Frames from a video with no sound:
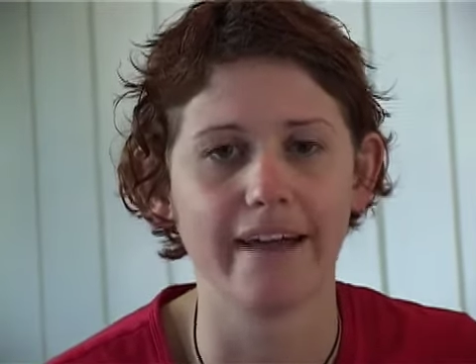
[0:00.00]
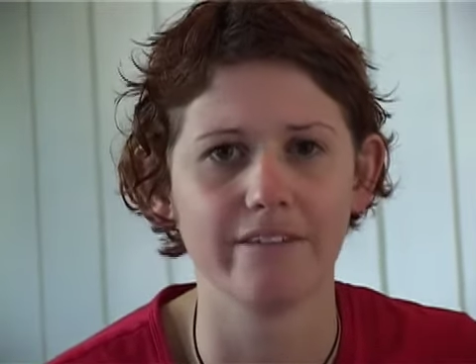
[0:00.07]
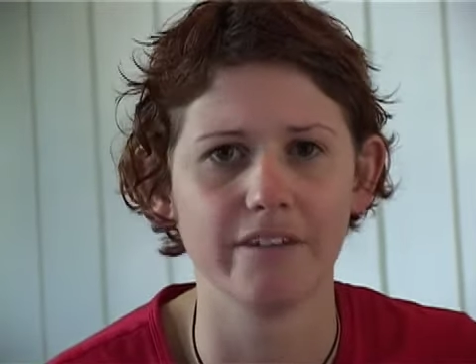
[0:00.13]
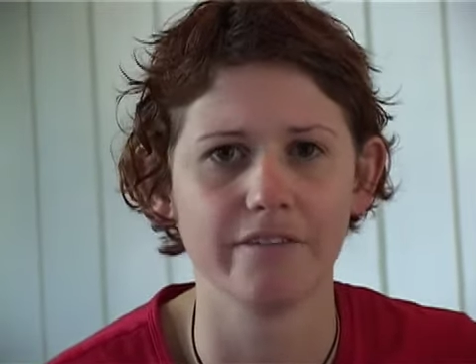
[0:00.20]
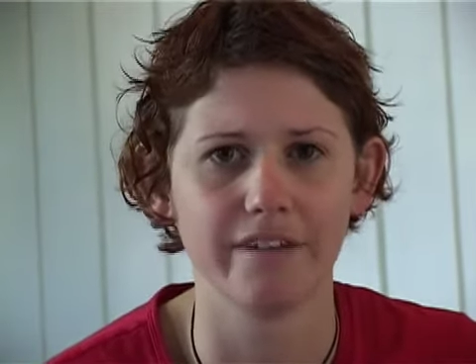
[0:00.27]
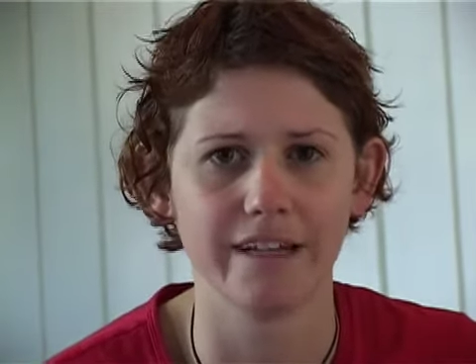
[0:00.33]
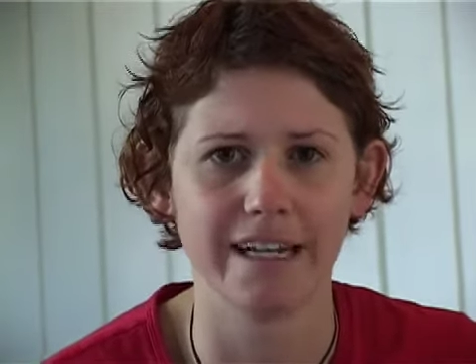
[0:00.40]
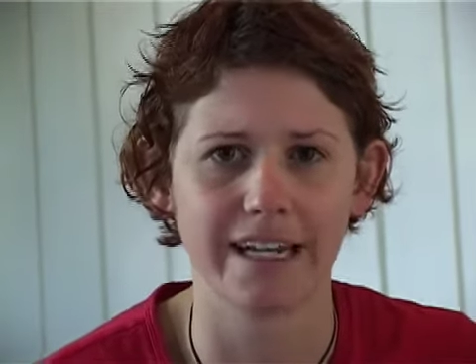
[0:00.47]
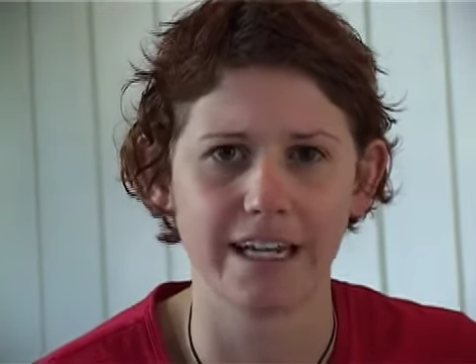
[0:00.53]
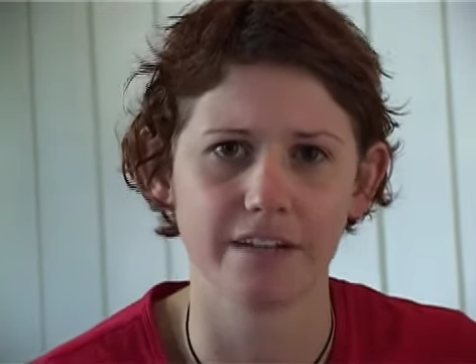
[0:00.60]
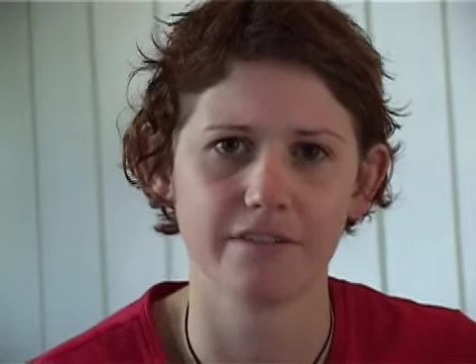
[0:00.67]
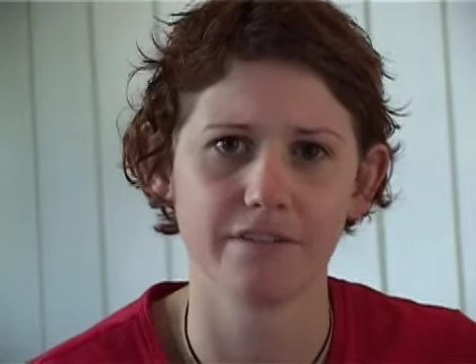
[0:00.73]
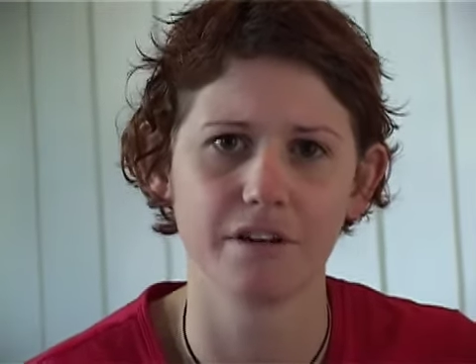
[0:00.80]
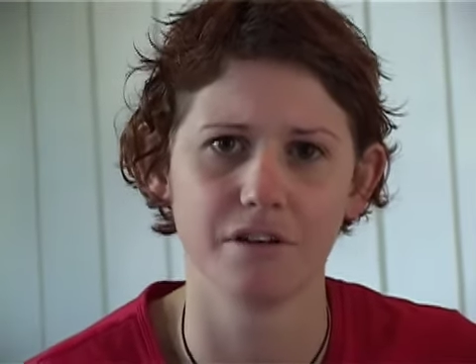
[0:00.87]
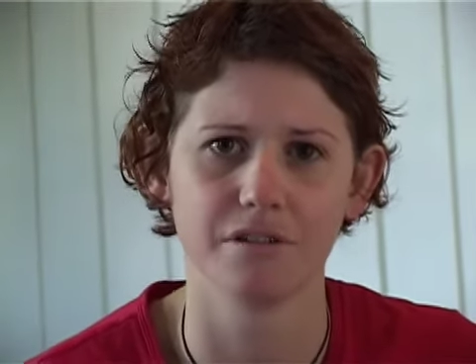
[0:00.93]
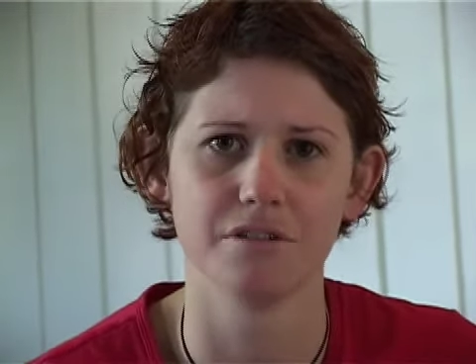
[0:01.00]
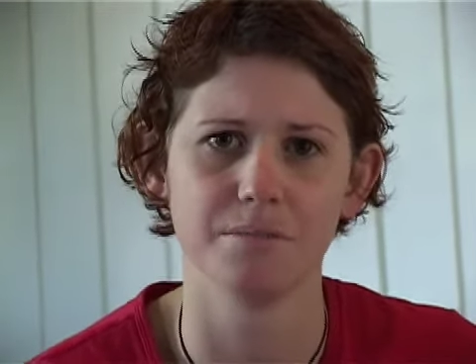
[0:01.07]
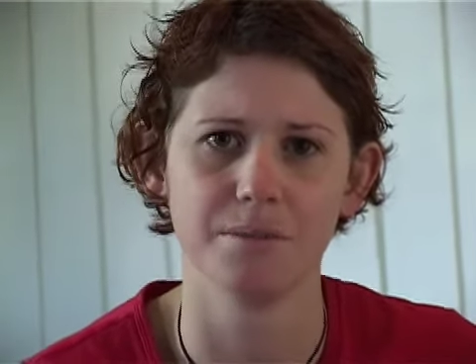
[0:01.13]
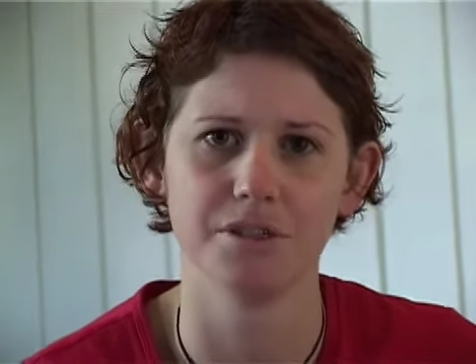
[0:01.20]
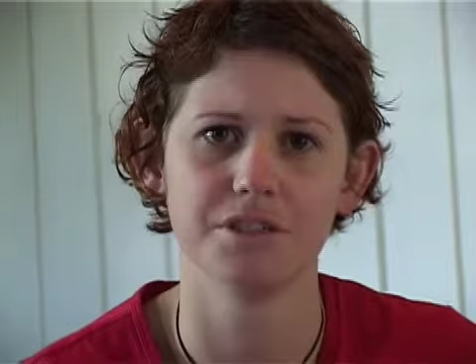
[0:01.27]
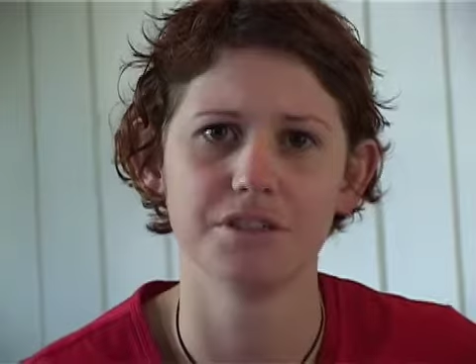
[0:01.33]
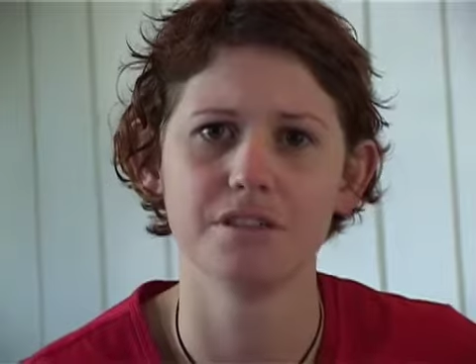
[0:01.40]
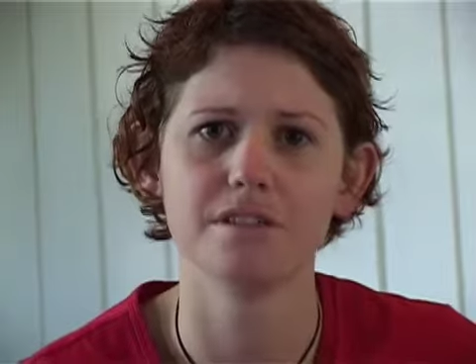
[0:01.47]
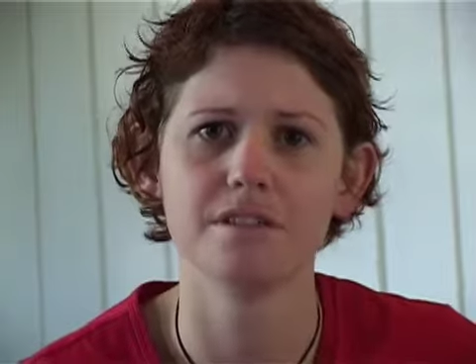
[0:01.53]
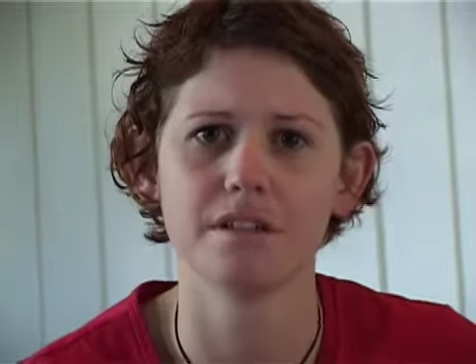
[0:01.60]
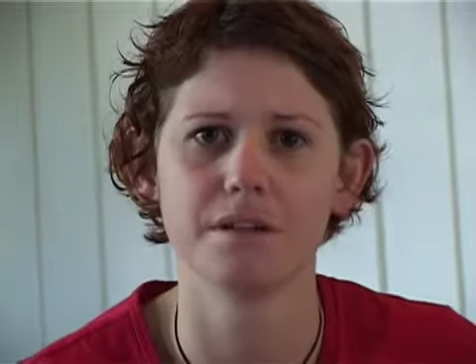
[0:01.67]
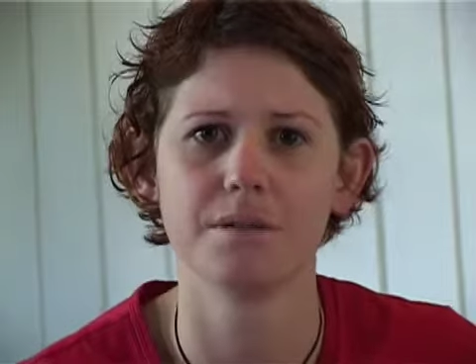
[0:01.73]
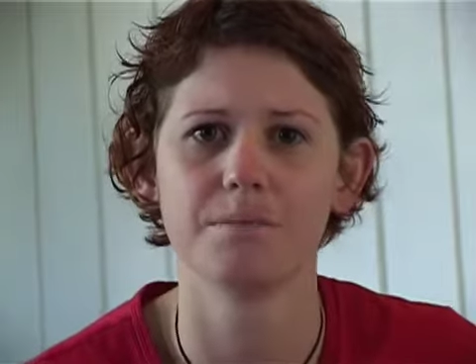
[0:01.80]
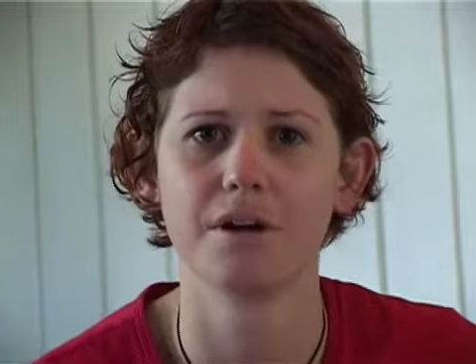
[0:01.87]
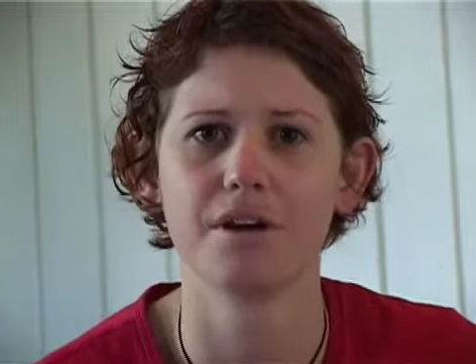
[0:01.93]
have a feeling of contribution
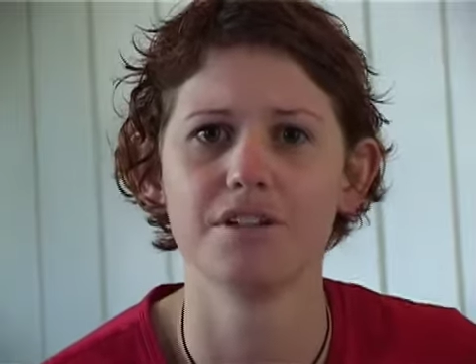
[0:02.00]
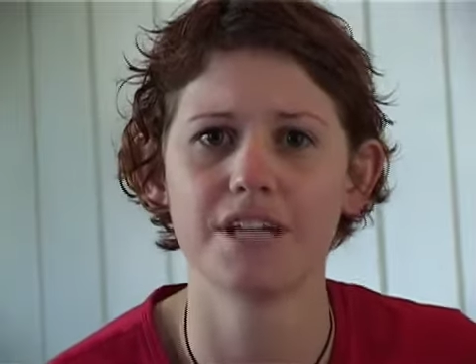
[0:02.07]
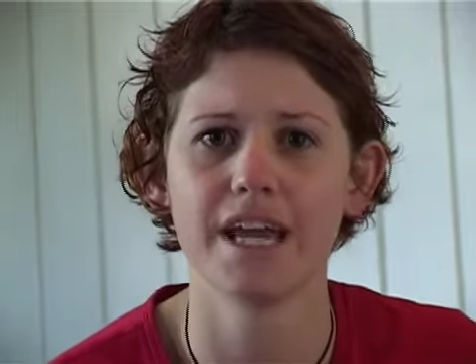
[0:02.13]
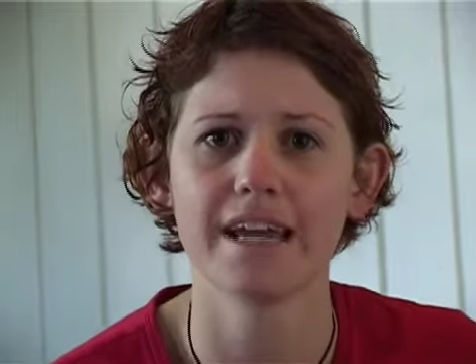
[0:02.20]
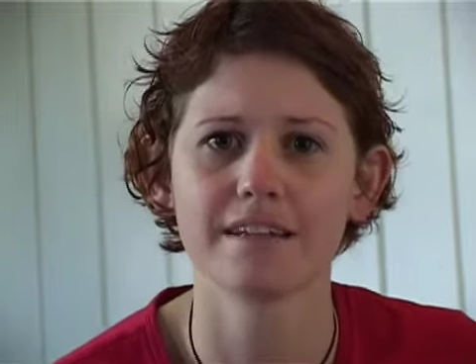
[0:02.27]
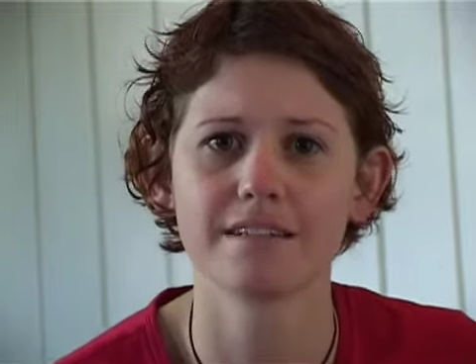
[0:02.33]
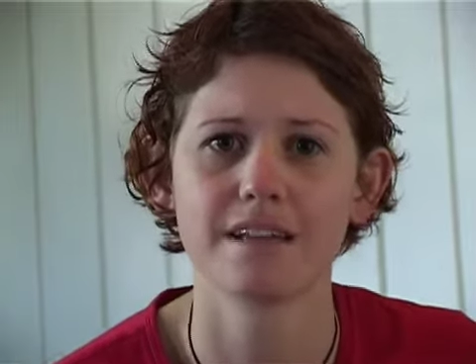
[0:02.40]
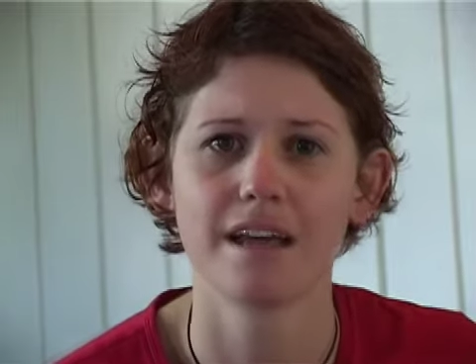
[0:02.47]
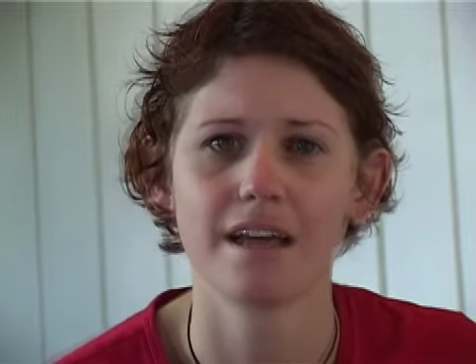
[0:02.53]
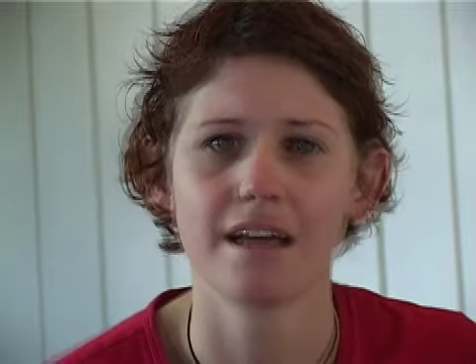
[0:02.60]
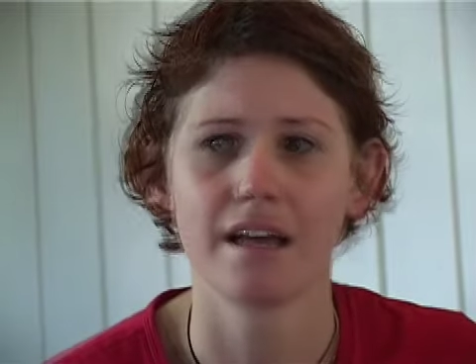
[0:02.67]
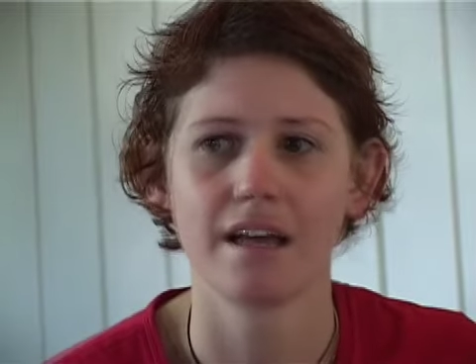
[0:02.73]
to the project.